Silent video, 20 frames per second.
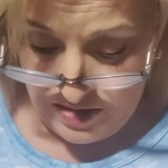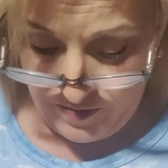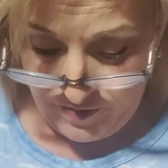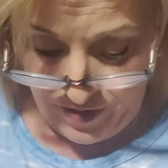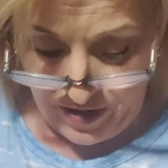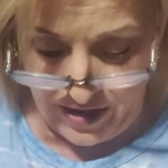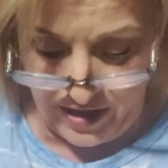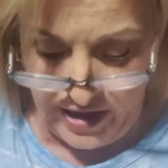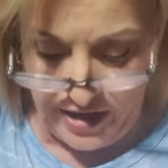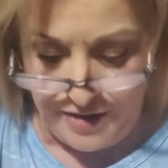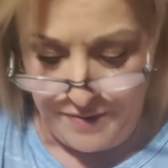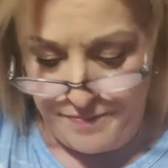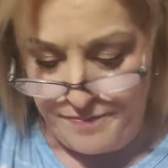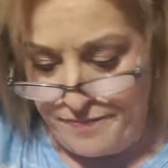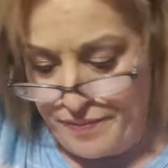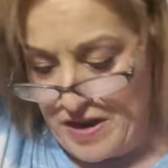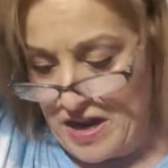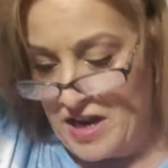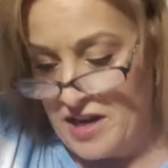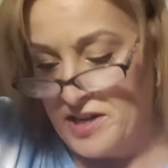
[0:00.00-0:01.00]
if I had a
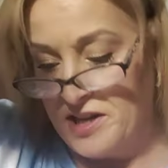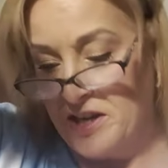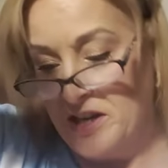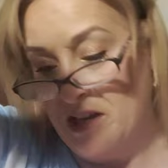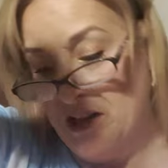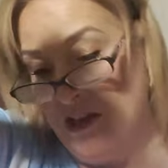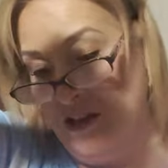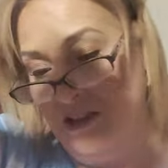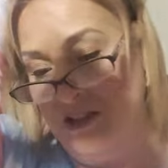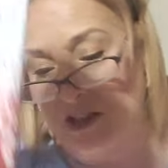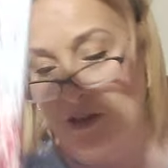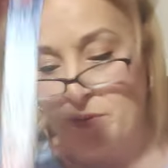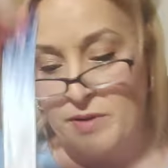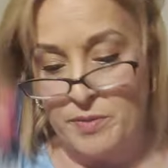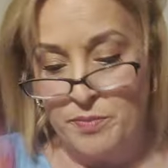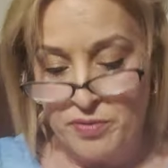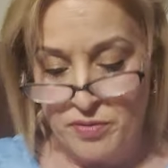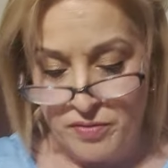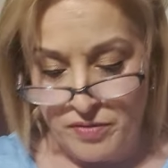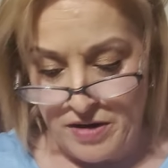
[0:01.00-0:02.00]
body to
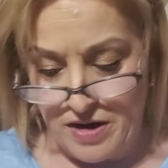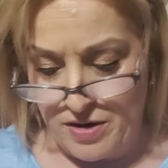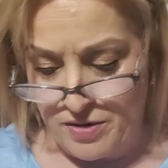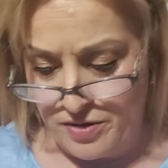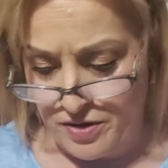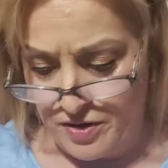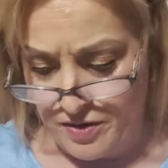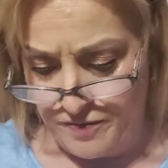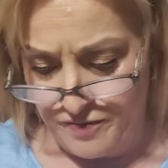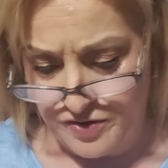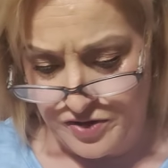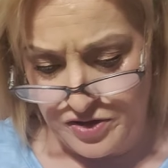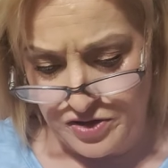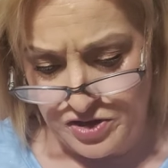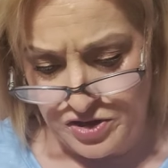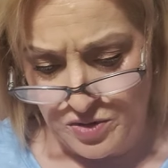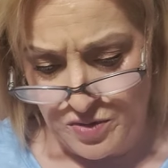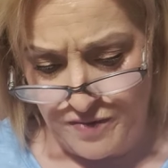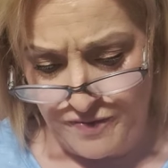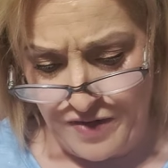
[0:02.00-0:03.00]
be proud of, to
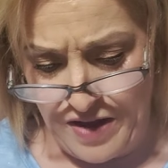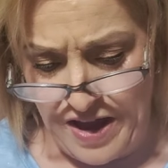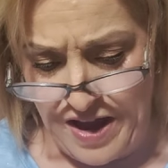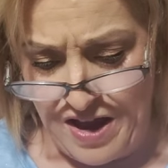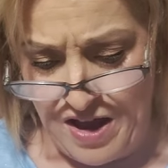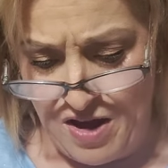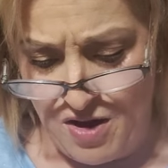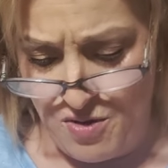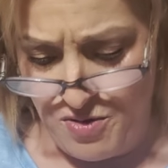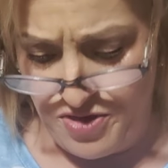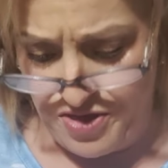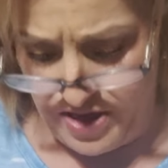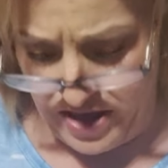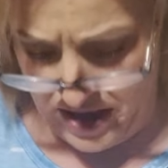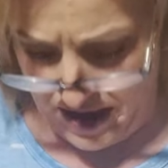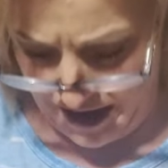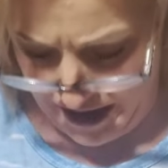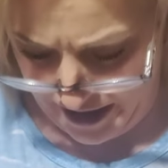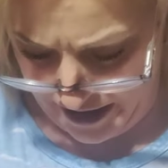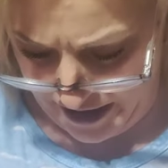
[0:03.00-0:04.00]
show up, how the
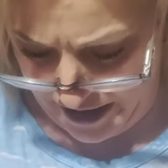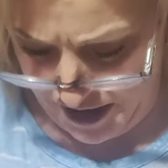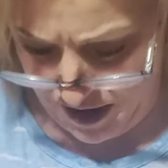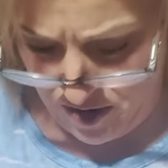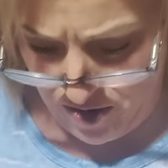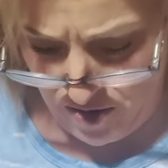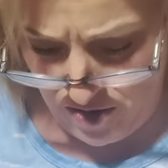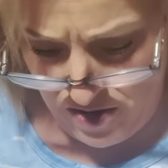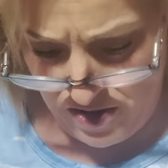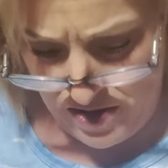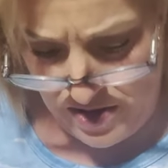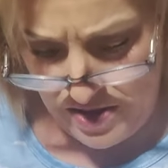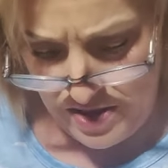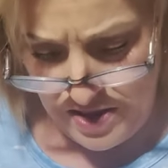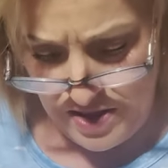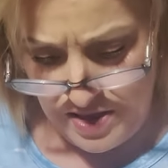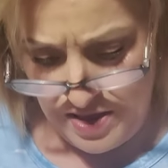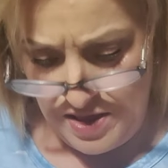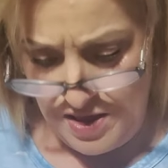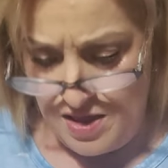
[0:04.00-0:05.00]
hell?
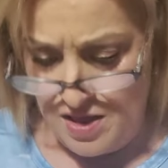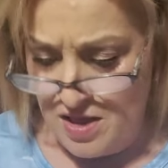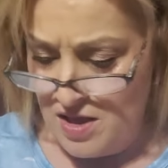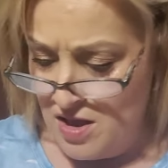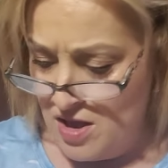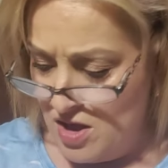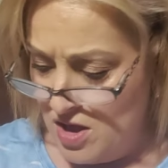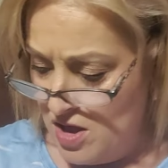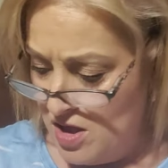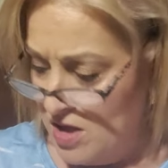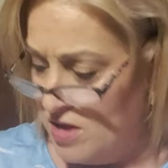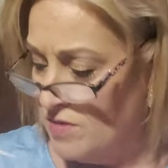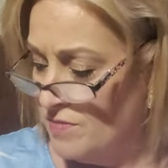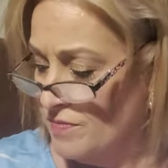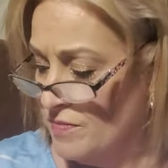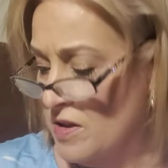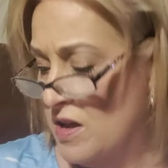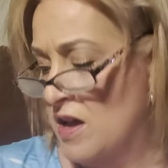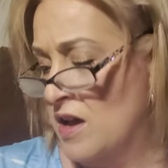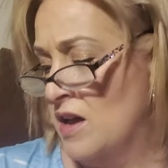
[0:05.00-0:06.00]

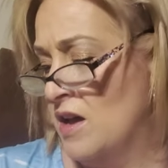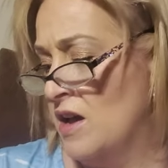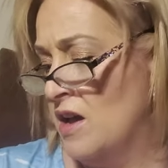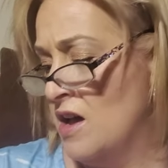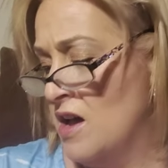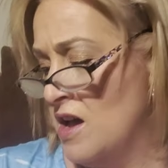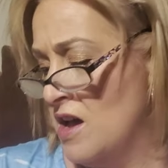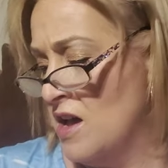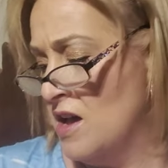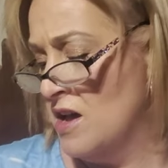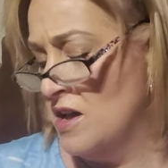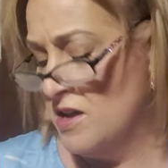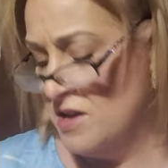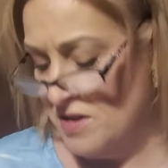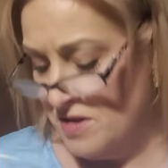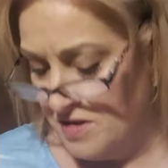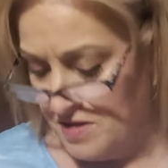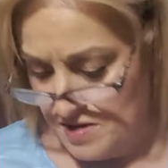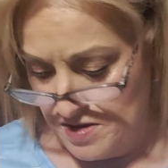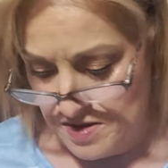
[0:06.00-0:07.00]

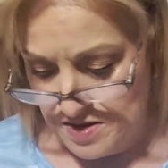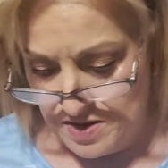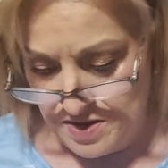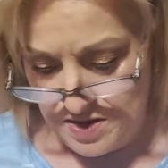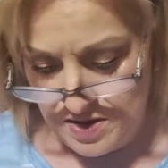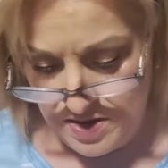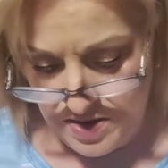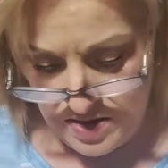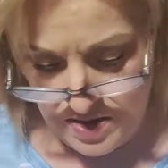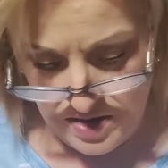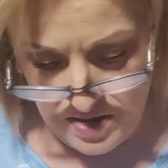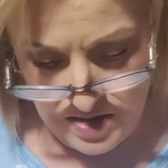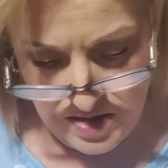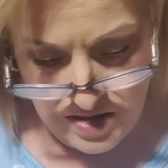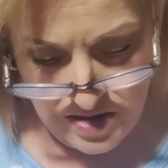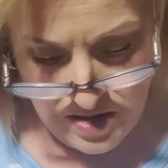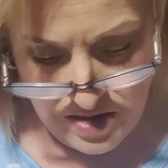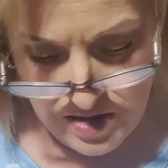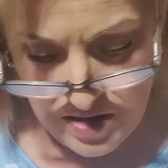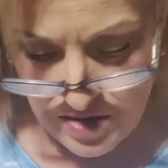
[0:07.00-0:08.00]

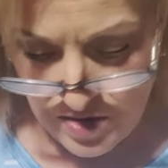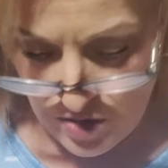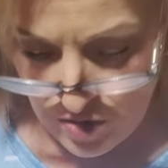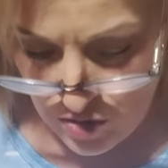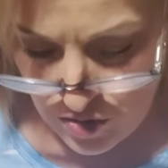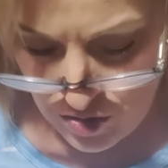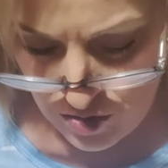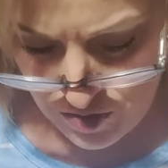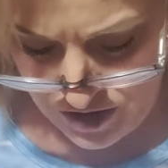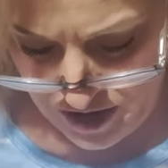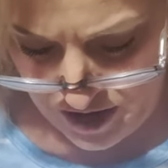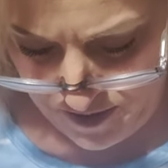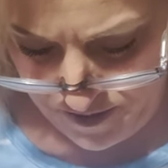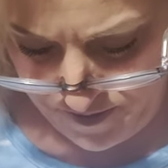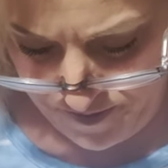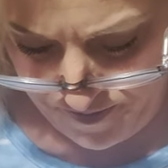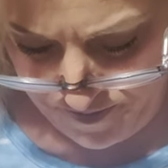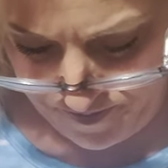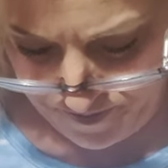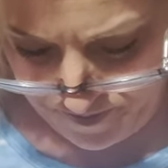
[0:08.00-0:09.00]
Hold
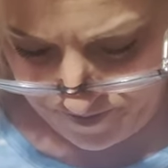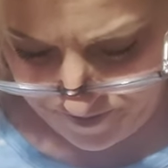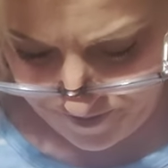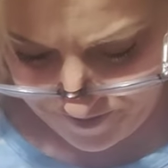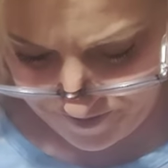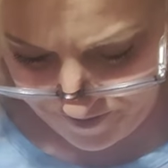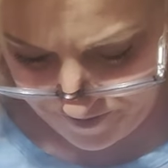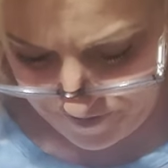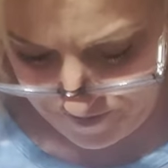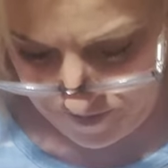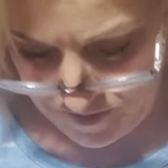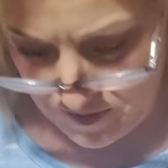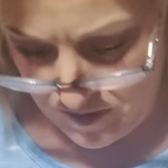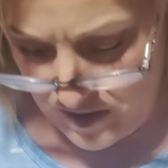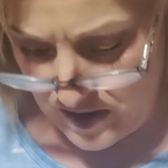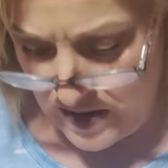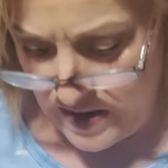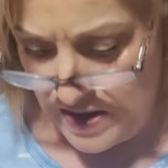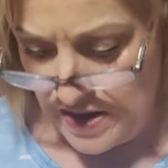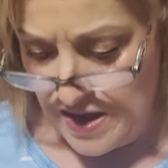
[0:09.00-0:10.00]
up.
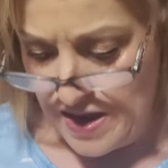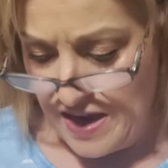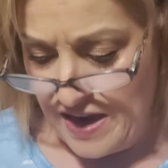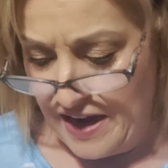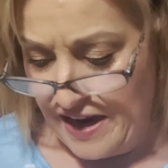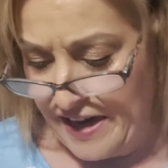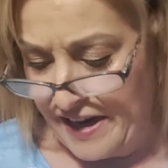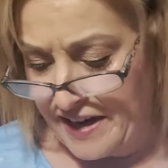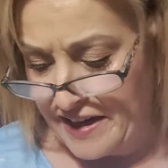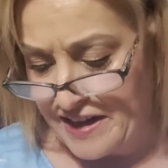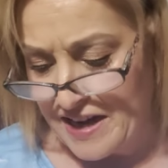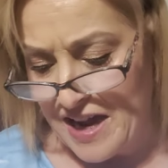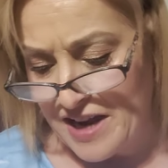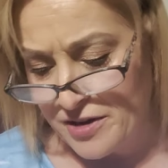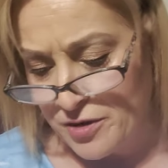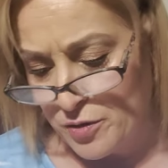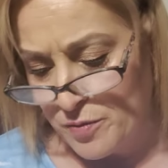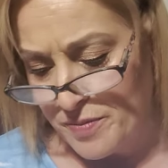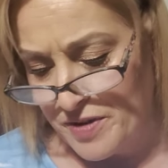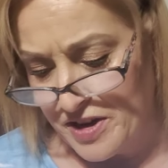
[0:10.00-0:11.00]
It ain't
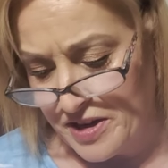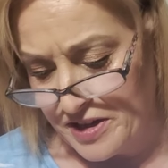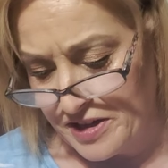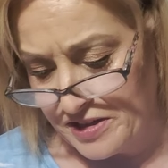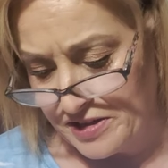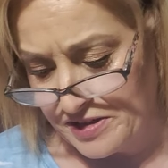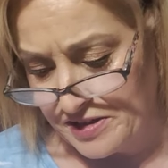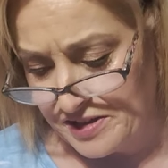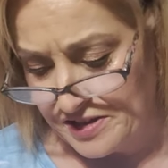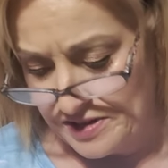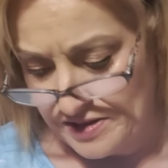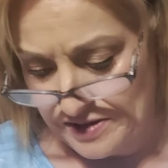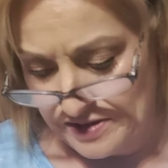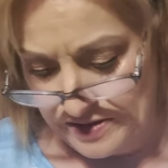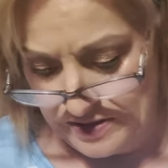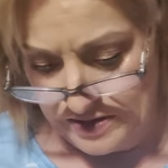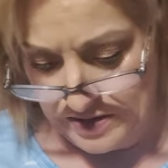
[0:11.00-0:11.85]
got no buttons.